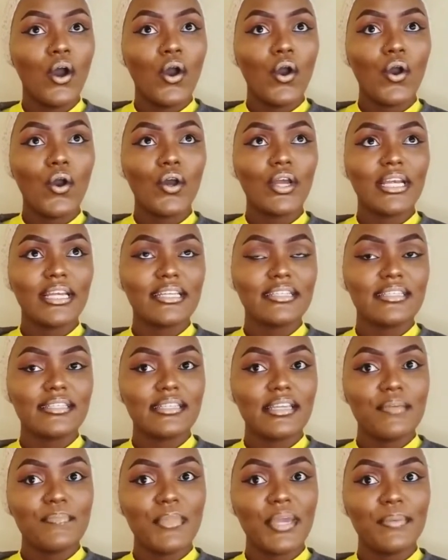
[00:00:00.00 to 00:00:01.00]
Or let's
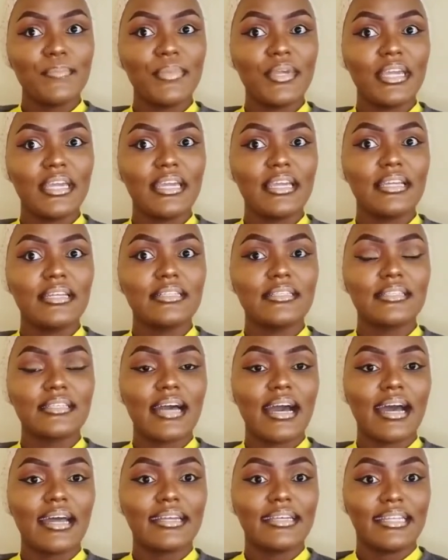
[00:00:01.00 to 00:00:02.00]
say maybe it's
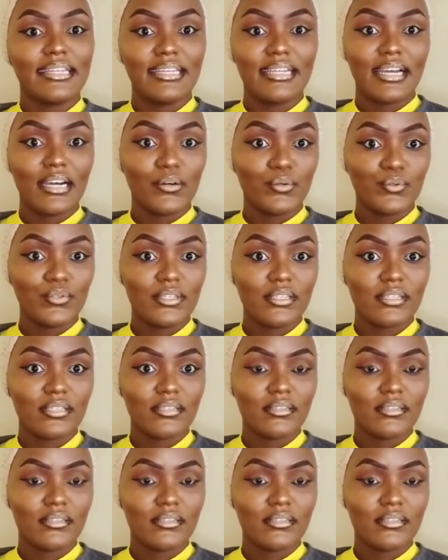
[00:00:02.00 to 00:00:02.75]
a day out,